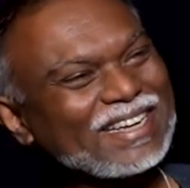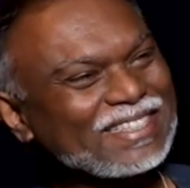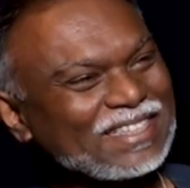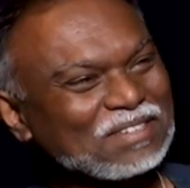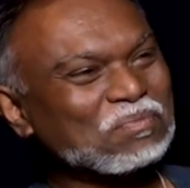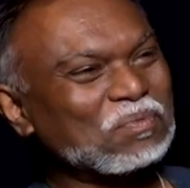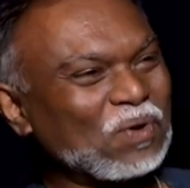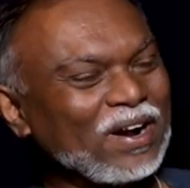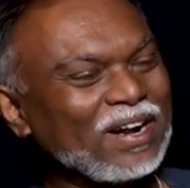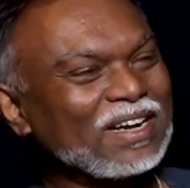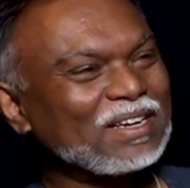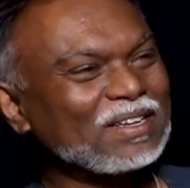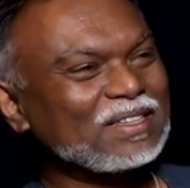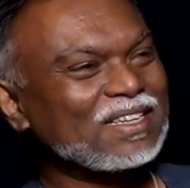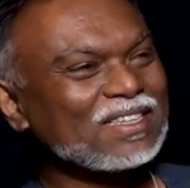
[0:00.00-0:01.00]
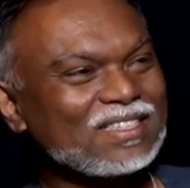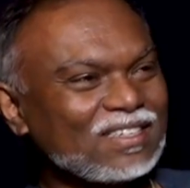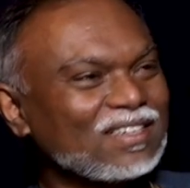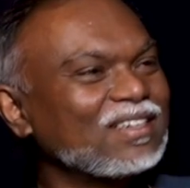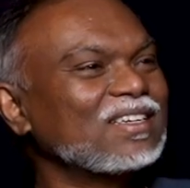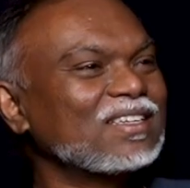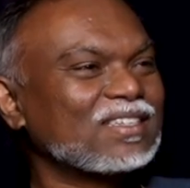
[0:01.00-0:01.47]
is the point this
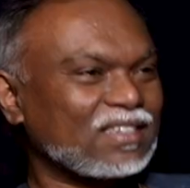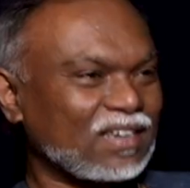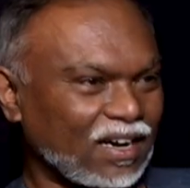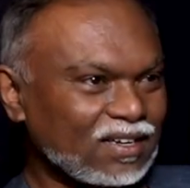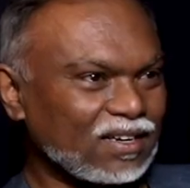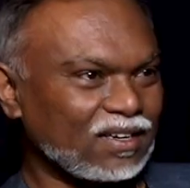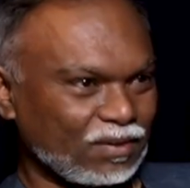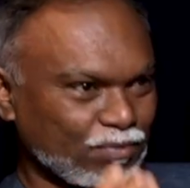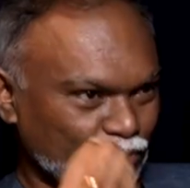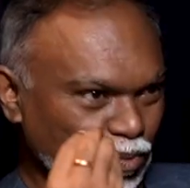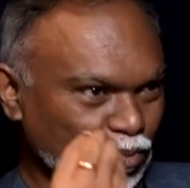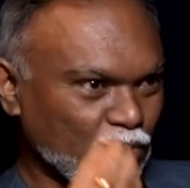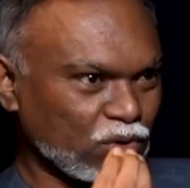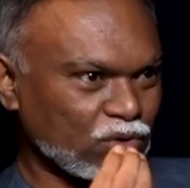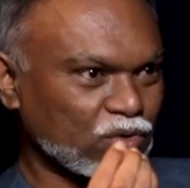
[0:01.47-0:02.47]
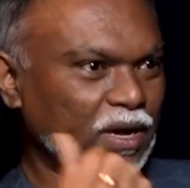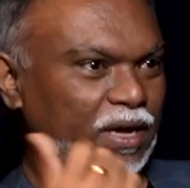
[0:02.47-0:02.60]
journey started, Prabhu. So